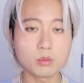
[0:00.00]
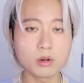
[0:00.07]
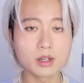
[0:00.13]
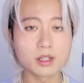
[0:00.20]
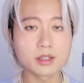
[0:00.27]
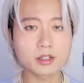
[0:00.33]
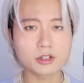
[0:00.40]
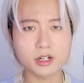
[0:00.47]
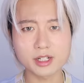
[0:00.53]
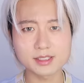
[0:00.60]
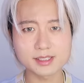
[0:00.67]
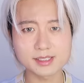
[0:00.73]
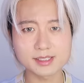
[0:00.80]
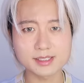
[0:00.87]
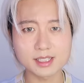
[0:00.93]
One of the
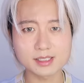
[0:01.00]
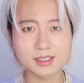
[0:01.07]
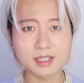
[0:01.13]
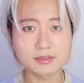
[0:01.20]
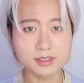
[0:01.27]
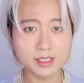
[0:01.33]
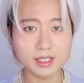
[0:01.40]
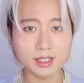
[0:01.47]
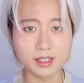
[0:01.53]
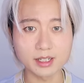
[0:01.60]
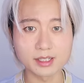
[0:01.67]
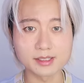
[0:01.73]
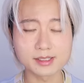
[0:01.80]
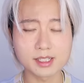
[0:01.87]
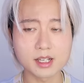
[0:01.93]
craziest things I've
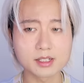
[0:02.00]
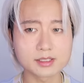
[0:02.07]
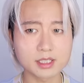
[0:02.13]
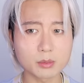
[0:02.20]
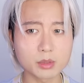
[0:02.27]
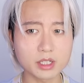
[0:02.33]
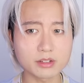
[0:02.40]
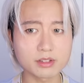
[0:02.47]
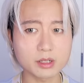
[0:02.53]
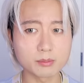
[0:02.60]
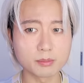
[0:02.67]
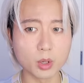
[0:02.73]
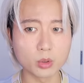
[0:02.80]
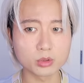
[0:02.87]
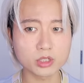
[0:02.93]
seen is someone
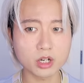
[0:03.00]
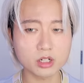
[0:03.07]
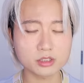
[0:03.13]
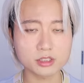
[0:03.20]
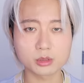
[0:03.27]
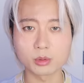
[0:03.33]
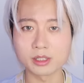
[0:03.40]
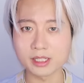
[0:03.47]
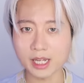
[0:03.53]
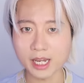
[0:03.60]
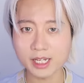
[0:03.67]
giving Botox to an